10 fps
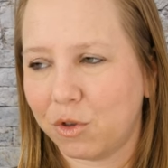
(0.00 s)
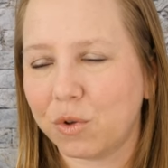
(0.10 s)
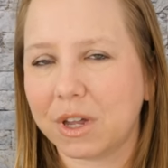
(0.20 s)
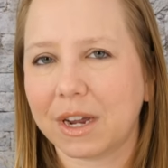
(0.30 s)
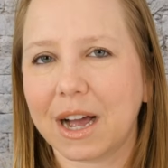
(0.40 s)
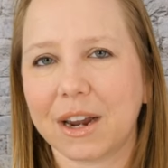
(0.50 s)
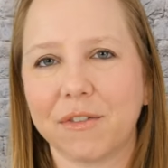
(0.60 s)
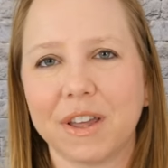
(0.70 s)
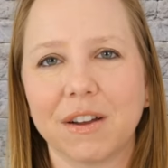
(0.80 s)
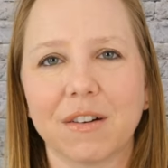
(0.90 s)
you can kind
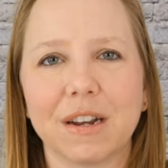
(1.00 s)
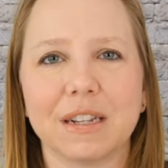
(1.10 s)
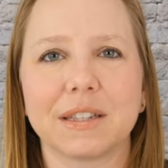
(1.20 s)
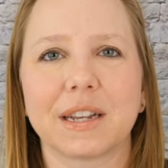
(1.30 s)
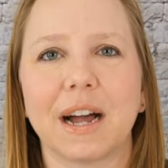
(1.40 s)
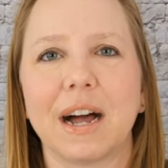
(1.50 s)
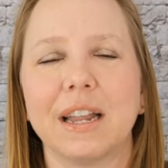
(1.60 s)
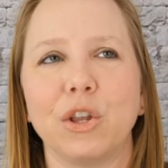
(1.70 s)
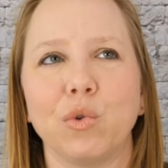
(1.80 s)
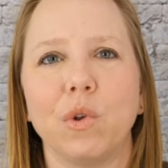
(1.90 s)
of hear it
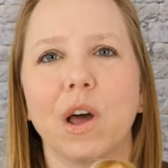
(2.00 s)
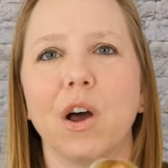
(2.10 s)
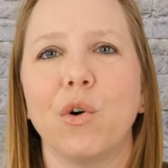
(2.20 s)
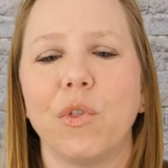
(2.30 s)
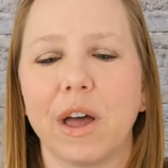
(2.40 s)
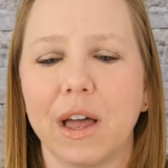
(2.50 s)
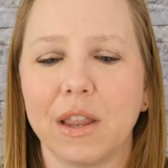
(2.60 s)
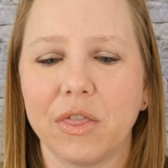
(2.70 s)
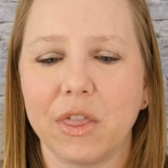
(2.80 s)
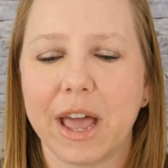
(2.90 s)
inside, and you know
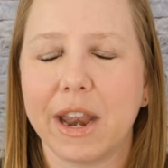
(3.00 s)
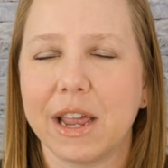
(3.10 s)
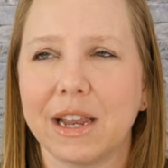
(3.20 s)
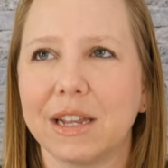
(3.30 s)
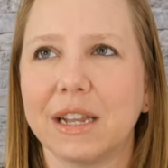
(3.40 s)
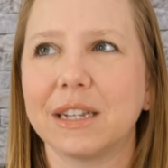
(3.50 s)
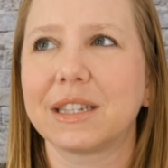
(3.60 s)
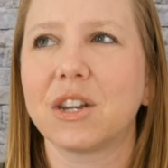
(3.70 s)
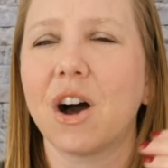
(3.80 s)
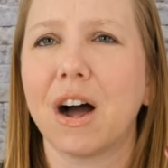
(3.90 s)
that, and
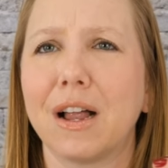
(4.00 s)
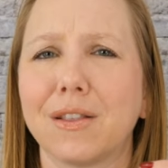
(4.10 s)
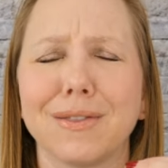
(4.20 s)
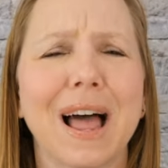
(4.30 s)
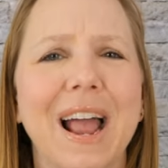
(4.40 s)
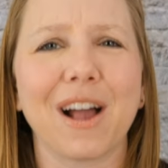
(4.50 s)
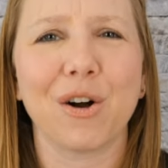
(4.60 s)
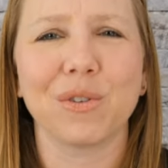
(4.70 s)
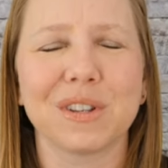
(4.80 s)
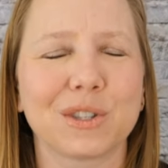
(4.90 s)
it's not
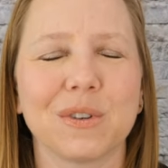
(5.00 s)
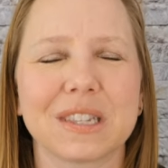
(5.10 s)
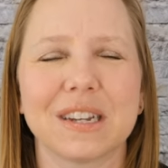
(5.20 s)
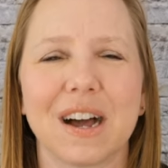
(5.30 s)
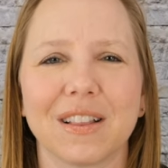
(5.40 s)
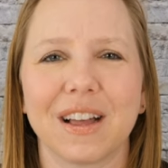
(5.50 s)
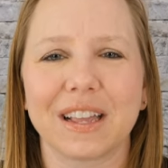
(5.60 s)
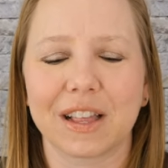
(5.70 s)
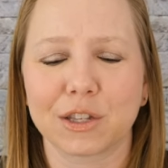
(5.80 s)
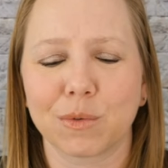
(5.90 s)
loud, so it's not
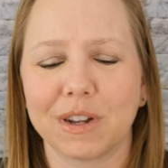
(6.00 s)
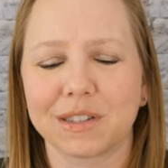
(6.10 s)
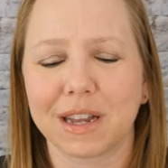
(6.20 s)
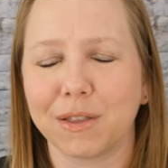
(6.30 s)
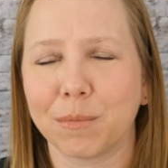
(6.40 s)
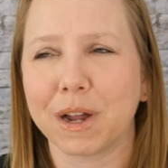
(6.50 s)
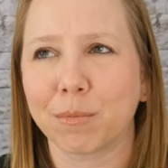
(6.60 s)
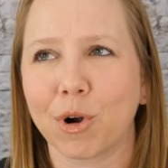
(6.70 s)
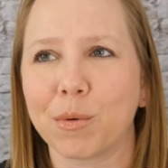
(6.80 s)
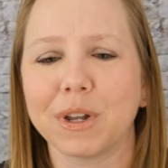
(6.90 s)
like, that's why I say the
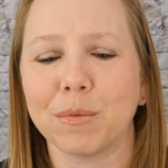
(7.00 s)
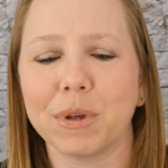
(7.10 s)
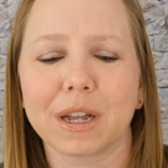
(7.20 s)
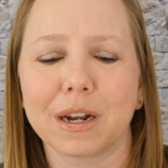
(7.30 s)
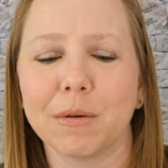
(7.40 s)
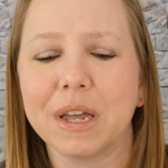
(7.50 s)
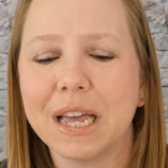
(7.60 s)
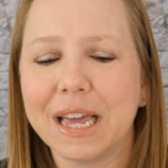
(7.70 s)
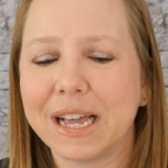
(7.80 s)
mic probably didn't pick it up.